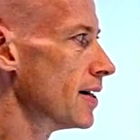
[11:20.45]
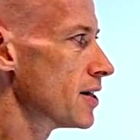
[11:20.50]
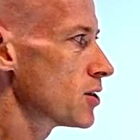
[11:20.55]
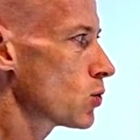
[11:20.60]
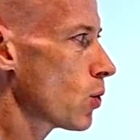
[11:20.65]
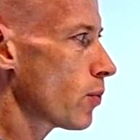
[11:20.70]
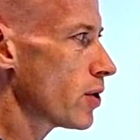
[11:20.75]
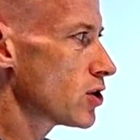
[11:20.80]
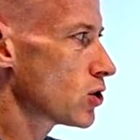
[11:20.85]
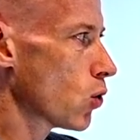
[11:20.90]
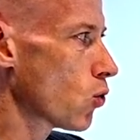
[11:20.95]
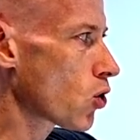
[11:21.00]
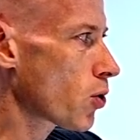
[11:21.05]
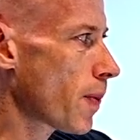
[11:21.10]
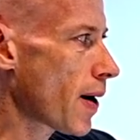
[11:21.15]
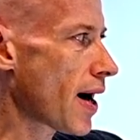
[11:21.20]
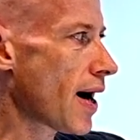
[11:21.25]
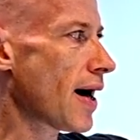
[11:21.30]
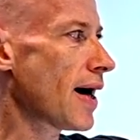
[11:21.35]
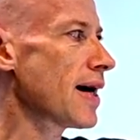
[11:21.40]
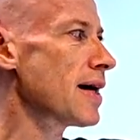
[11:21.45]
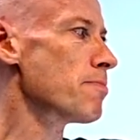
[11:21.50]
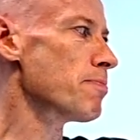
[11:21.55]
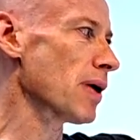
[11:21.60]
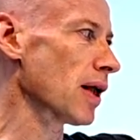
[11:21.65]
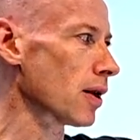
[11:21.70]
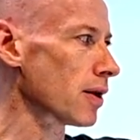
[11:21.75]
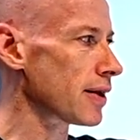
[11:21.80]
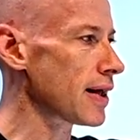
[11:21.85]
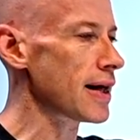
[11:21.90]
So when we talk about, hey,
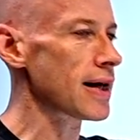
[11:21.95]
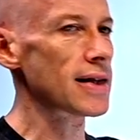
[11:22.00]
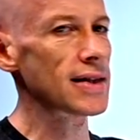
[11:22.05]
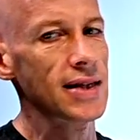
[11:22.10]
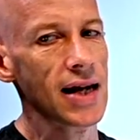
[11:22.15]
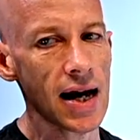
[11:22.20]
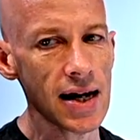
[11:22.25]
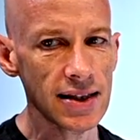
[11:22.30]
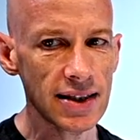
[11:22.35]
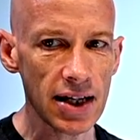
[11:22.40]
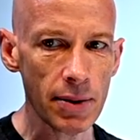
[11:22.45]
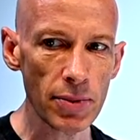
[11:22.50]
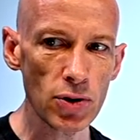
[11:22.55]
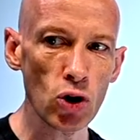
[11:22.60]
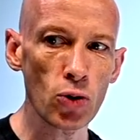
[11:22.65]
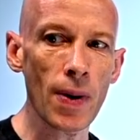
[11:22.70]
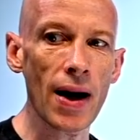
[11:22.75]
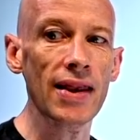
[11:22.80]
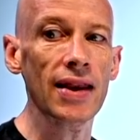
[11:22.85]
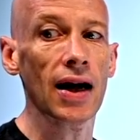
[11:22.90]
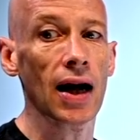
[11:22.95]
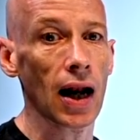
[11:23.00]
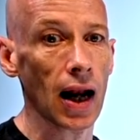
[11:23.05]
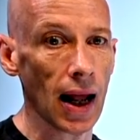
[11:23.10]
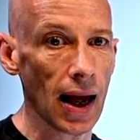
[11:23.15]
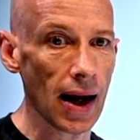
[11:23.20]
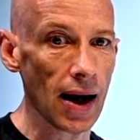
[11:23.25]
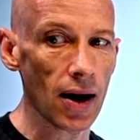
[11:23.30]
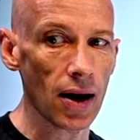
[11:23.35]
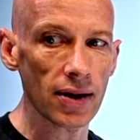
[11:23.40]
building and testing, we talk about the
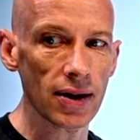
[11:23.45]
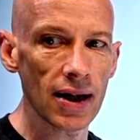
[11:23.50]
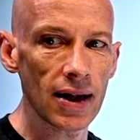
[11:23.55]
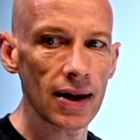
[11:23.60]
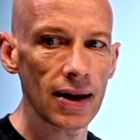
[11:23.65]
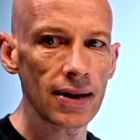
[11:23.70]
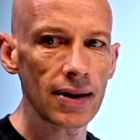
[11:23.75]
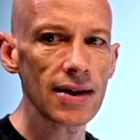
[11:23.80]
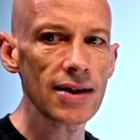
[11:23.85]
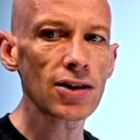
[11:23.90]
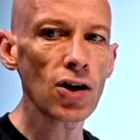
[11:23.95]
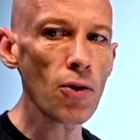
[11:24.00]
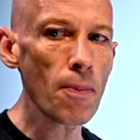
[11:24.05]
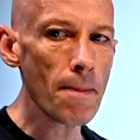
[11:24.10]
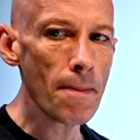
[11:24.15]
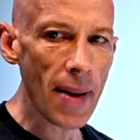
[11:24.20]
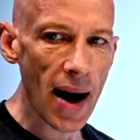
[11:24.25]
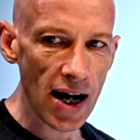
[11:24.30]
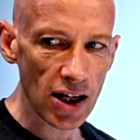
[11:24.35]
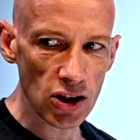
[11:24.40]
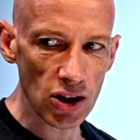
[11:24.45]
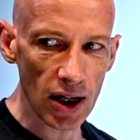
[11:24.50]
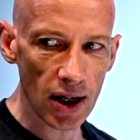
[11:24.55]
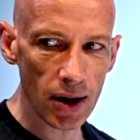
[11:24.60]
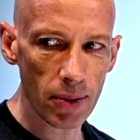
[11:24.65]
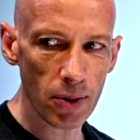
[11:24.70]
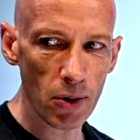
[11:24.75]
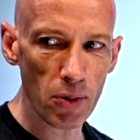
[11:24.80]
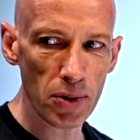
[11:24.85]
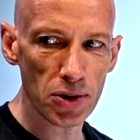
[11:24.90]
cloud, there's no
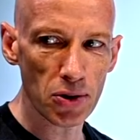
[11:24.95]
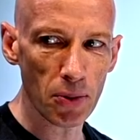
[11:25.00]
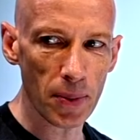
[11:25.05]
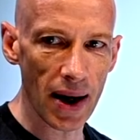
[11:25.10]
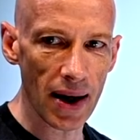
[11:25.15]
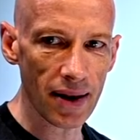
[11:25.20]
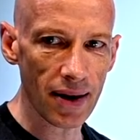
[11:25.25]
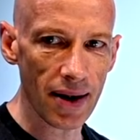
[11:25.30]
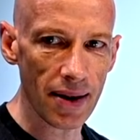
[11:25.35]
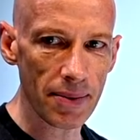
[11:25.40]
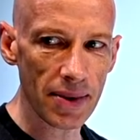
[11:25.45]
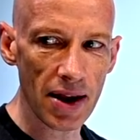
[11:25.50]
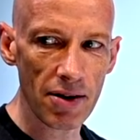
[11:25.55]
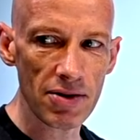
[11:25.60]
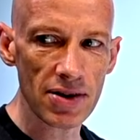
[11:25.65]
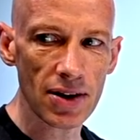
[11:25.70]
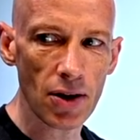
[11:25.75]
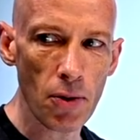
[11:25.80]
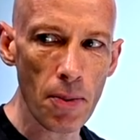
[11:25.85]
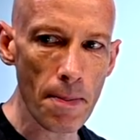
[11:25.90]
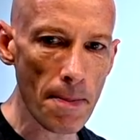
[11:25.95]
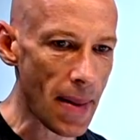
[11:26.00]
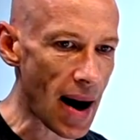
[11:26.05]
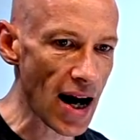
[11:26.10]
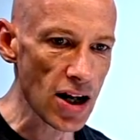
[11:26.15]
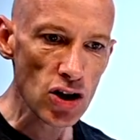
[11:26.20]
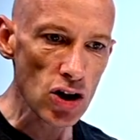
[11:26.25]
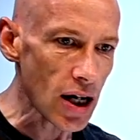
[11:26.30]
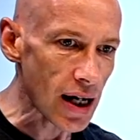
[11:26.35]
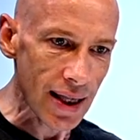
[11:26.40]
magic. We always talk about that, and there is no
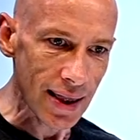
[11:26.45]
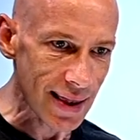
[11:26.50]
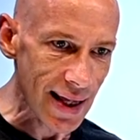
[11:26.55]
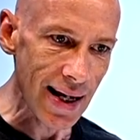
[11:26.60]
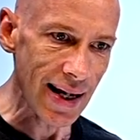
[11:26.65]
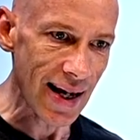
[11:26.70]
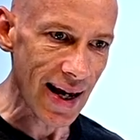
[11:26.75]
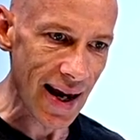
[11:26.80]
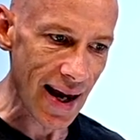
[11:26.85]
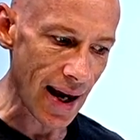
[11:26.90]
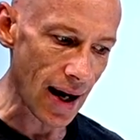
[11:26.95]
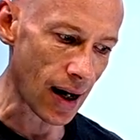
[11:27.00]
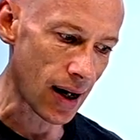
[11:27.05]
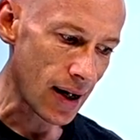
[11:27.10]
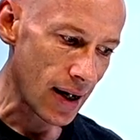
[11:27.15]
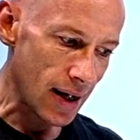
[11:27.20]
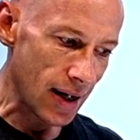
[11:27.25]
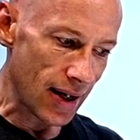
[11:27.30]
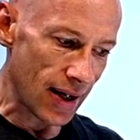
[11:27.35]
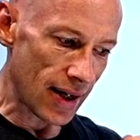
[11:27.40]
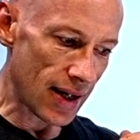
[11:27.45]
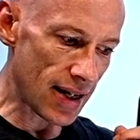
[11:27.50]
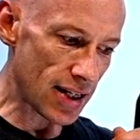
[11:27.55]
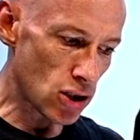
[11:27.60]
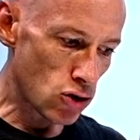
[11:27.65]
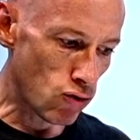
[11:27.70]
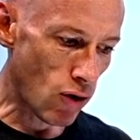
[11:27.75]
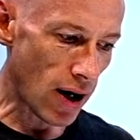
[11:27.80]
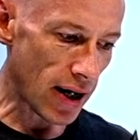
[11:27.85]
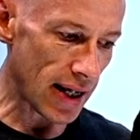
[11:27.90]
magic thing here.
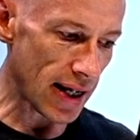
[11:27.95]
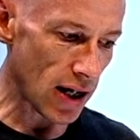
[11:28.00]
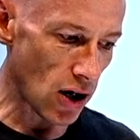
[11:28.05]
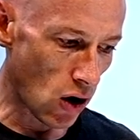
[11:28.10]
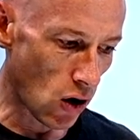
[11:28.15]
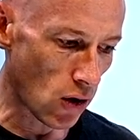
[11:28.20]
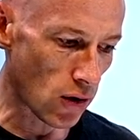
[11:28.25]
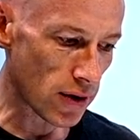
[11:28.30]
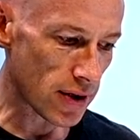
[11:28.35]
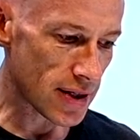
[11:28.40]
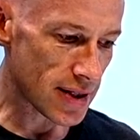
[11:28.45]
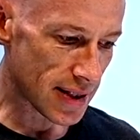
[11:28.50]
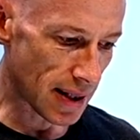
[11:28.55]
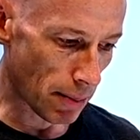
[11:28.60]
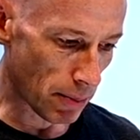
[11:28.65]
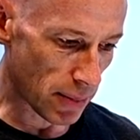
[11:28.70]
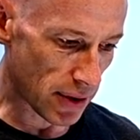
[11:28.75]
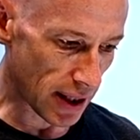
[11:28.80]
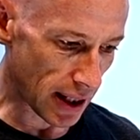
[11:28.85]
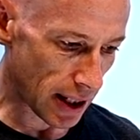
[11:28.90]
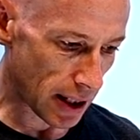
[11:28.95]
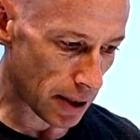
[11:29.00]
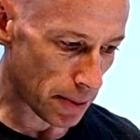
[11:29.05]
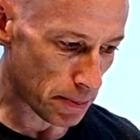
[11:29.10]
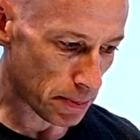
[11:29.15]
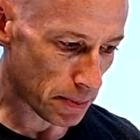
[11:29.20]
It's running on something.